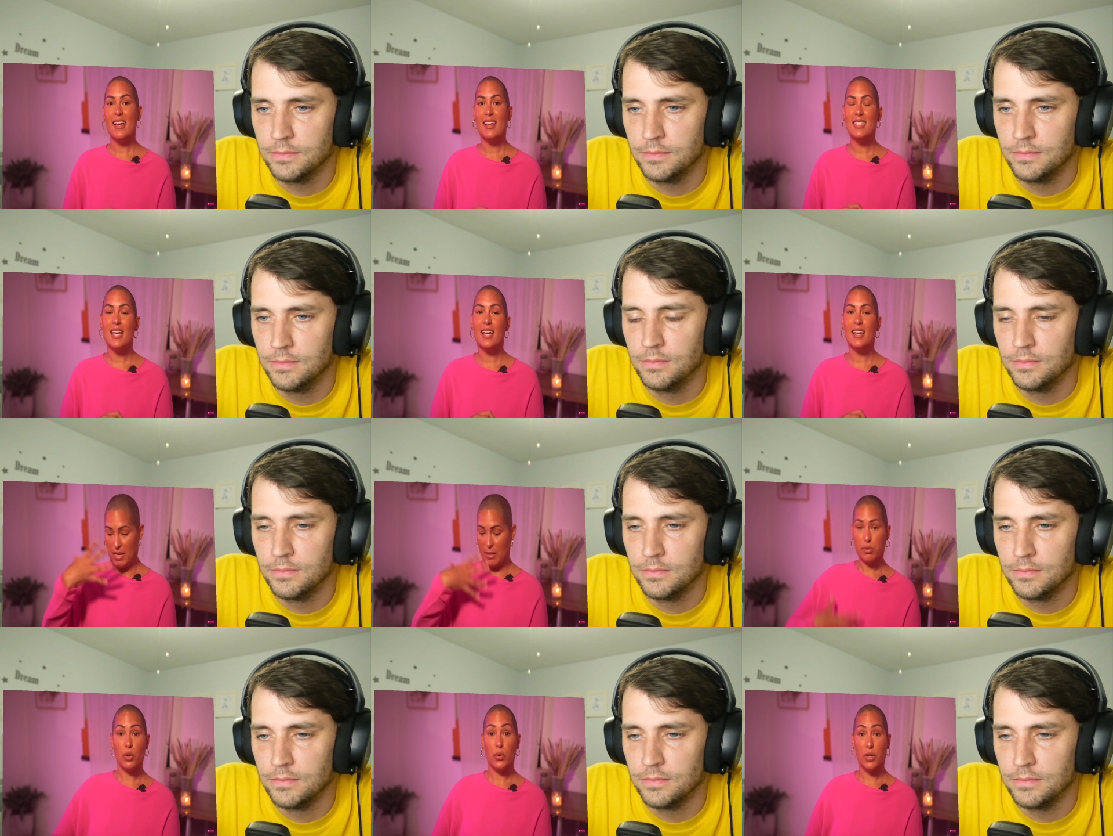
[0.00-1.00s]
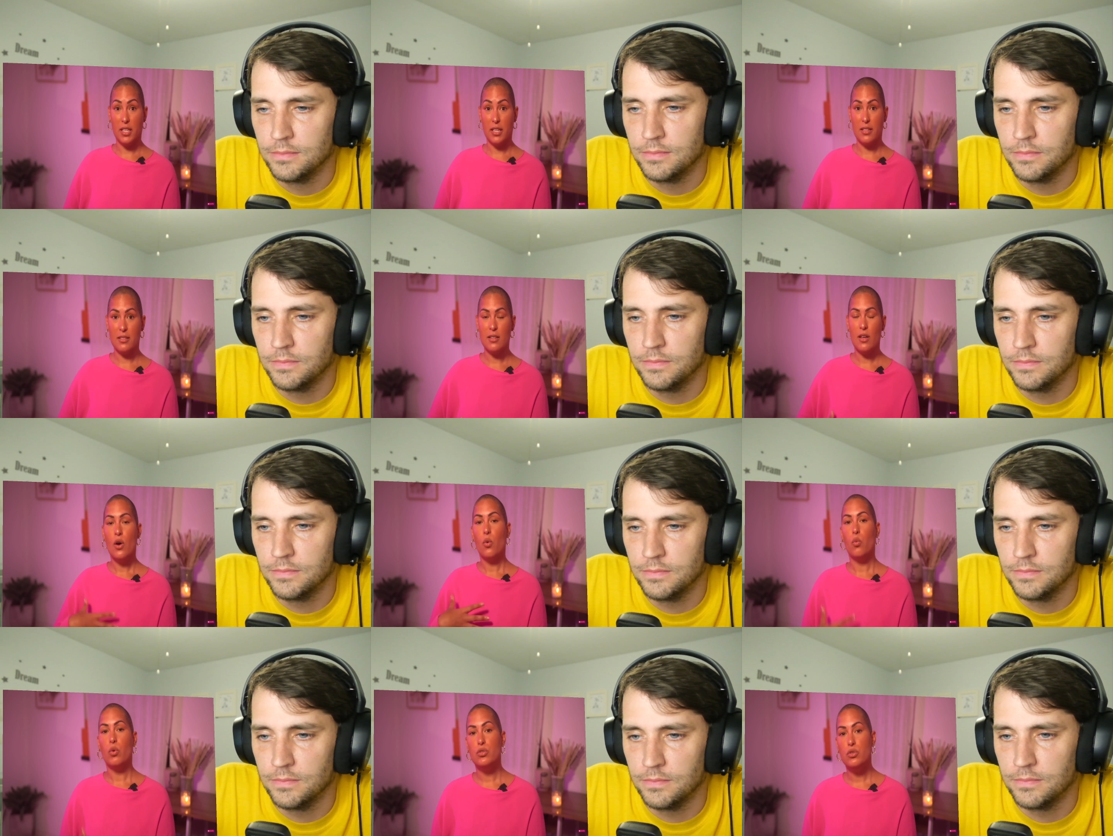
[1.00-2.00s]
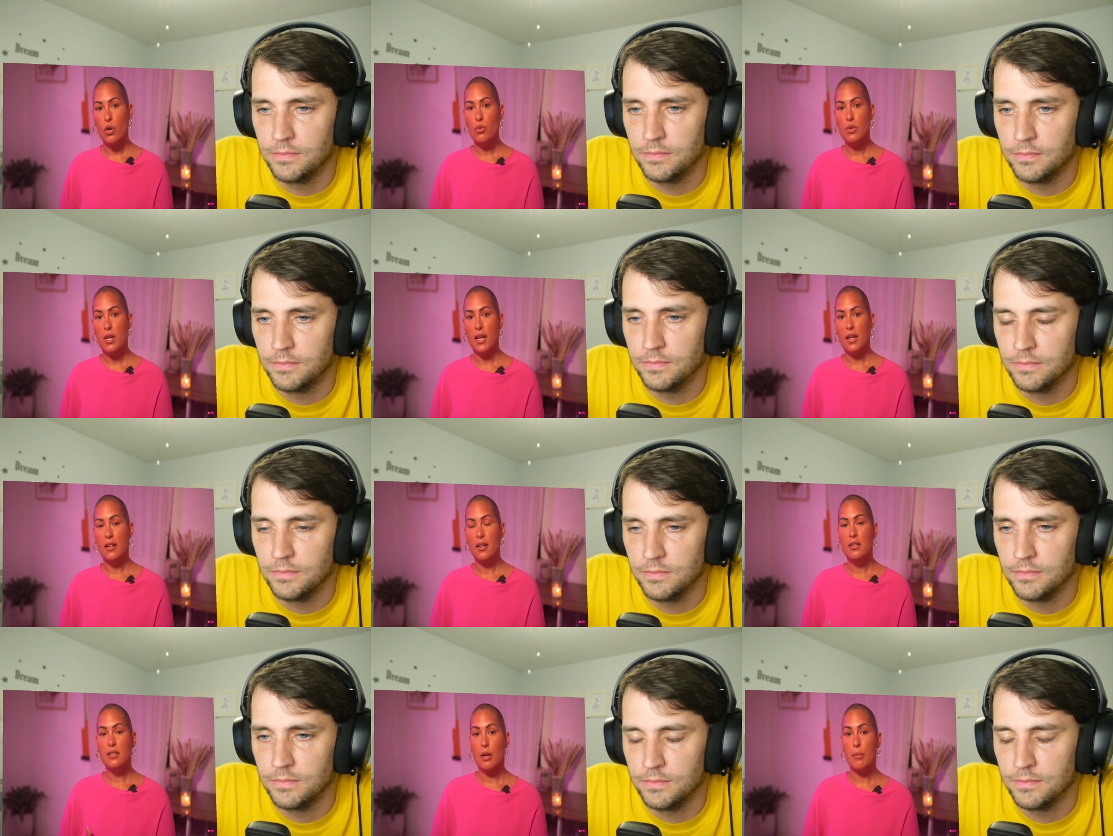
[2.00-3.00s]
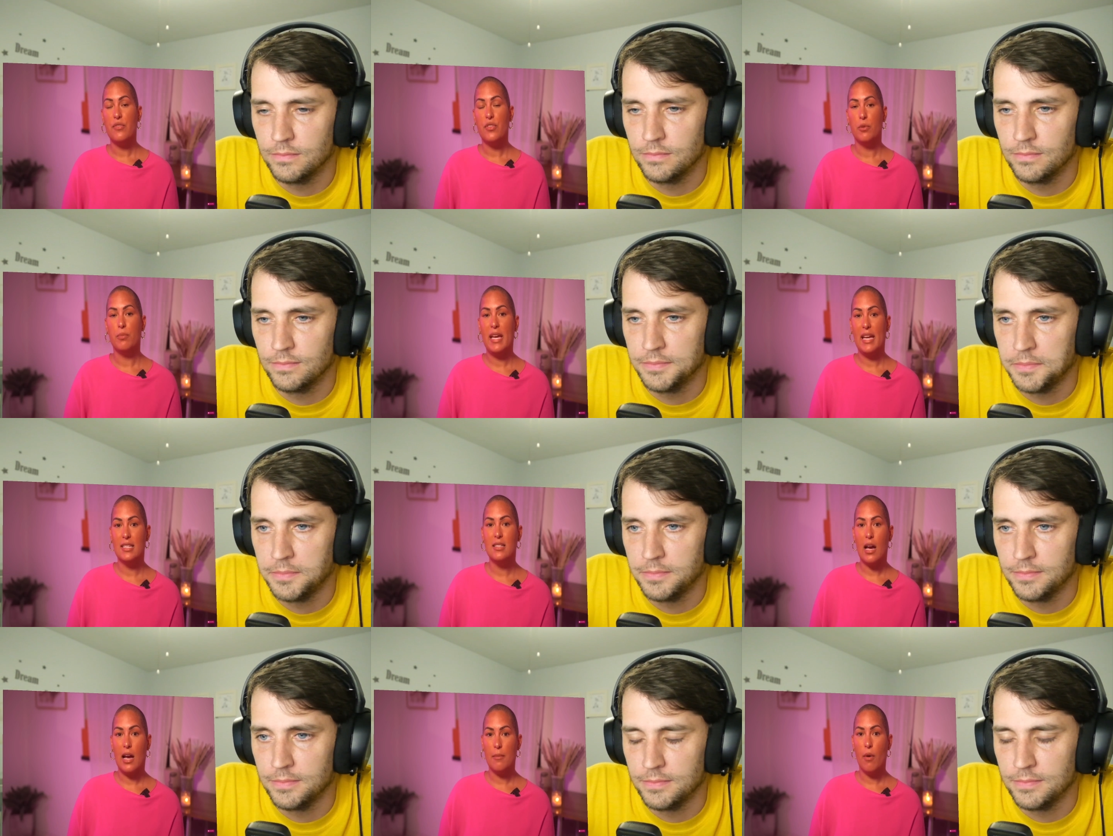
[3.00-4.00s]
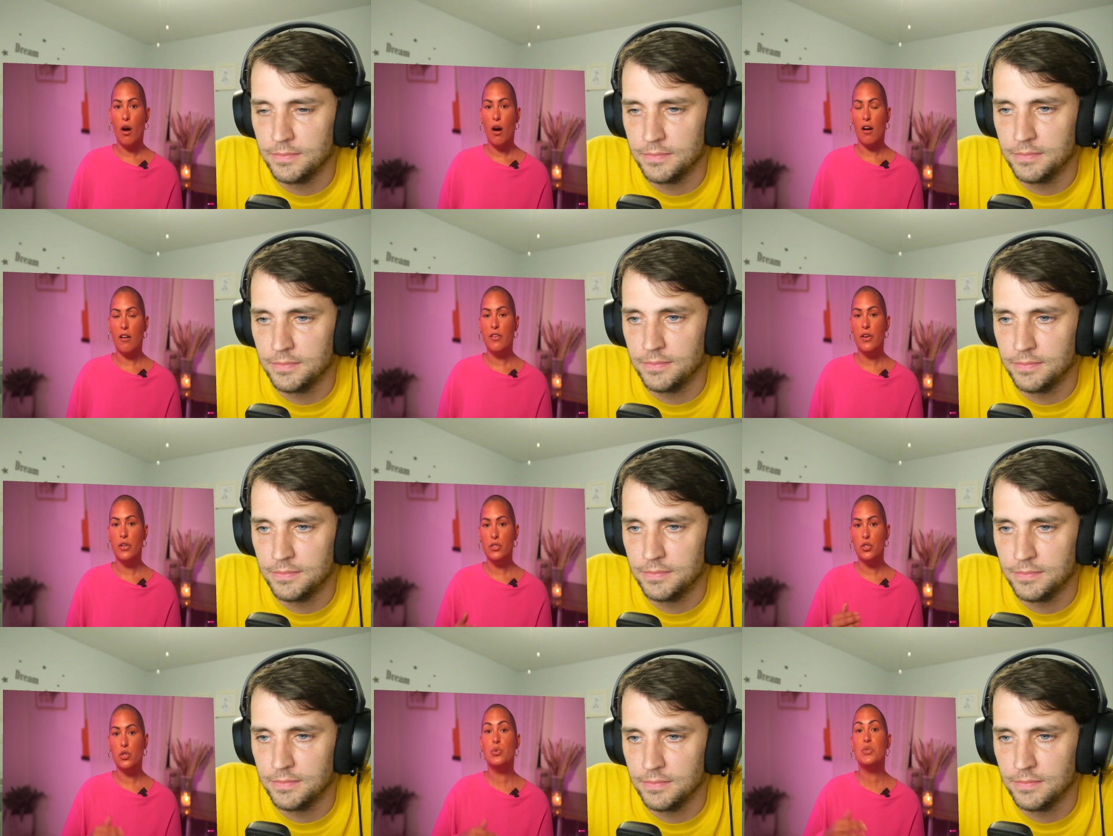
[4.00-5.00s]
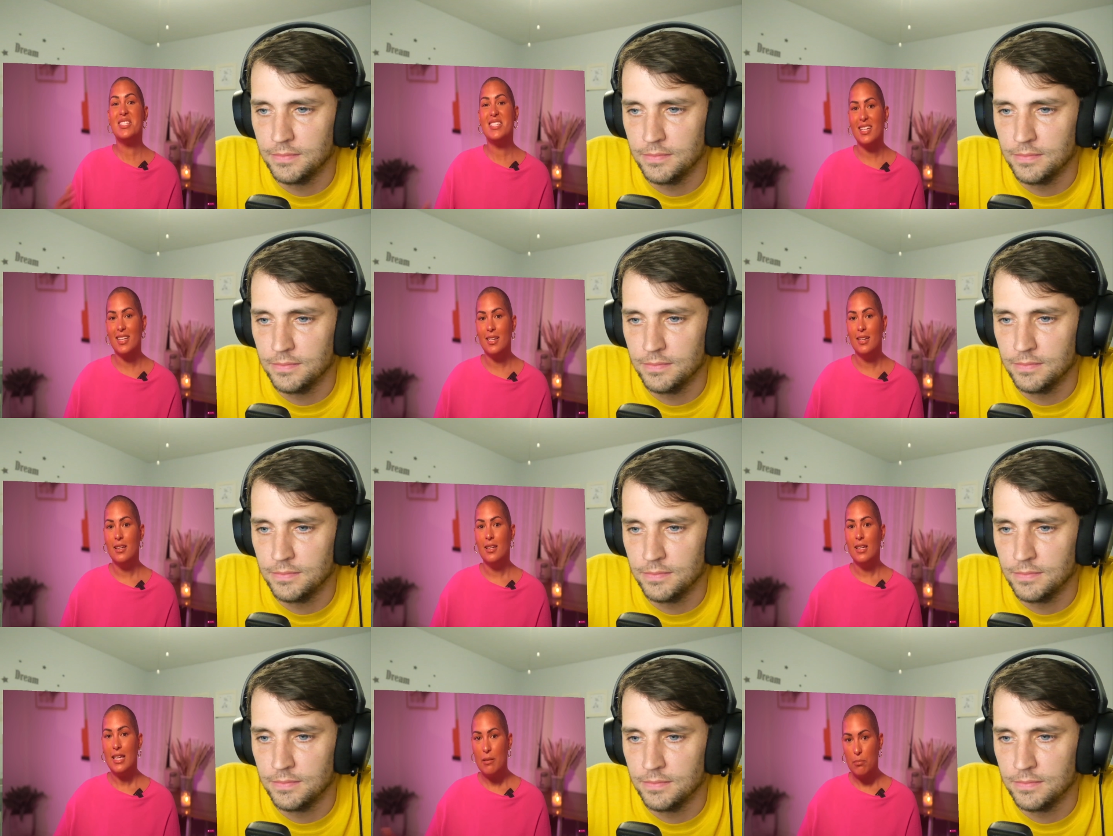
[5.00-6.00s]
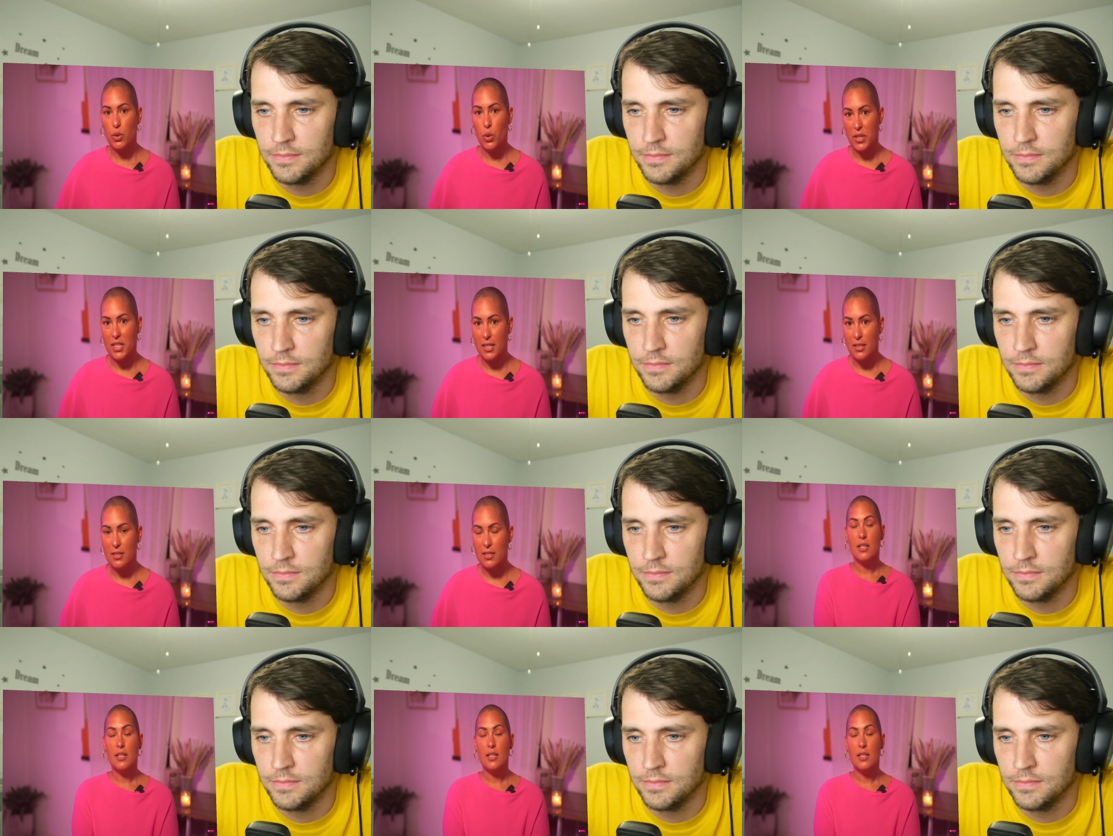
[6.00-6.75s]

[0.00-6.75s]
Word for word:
Speaker 1: is that employees will donate some of their paid time off to sick employees.